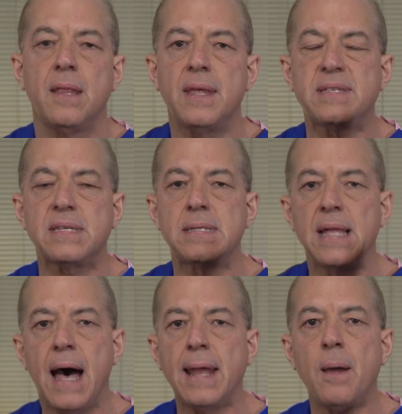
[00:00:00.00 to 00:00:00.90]
this is
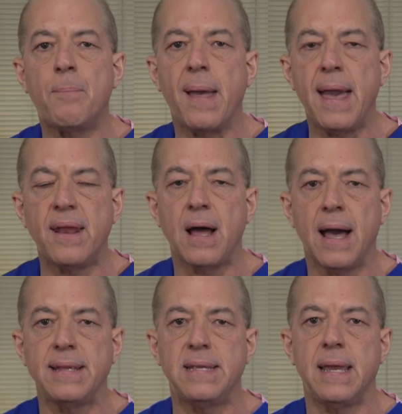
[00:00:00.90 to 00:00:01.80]
not a bad
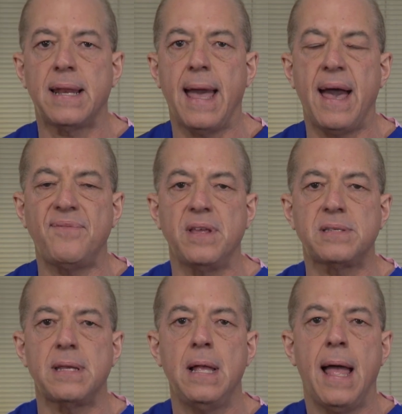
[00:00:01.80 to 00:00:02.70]
idea to have this